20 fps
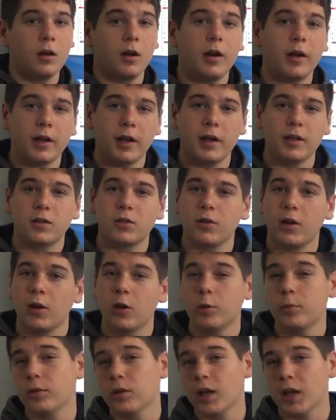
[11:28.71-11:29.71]
Alright guys, so I
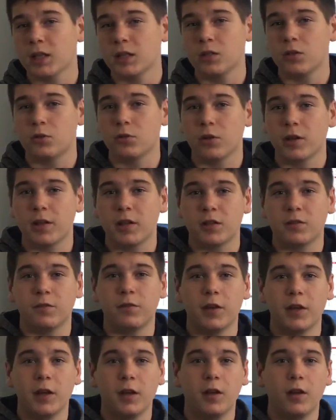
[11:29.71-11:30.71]
hope you guys enjoyed this
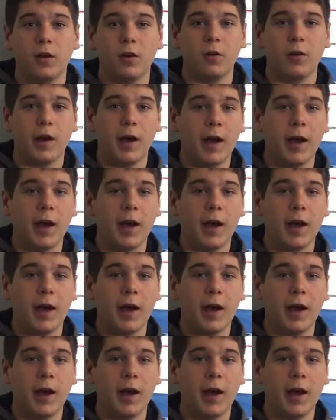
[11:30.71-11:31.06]
video.